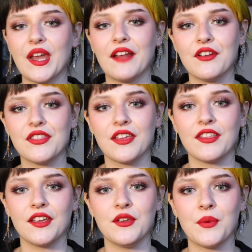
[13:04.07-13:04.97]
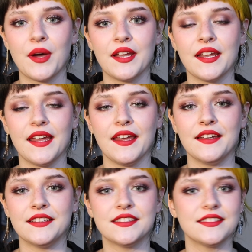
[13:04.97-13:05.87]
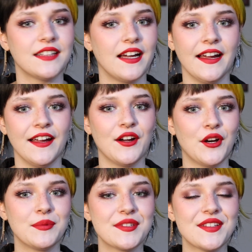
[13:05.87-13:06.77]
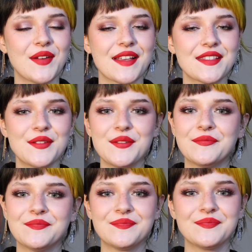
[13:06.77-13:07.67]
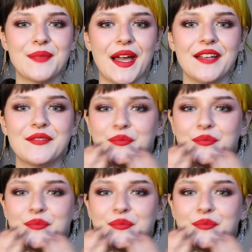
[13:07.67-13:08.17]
everything that you want, and I hope to see you guys soon. Bye!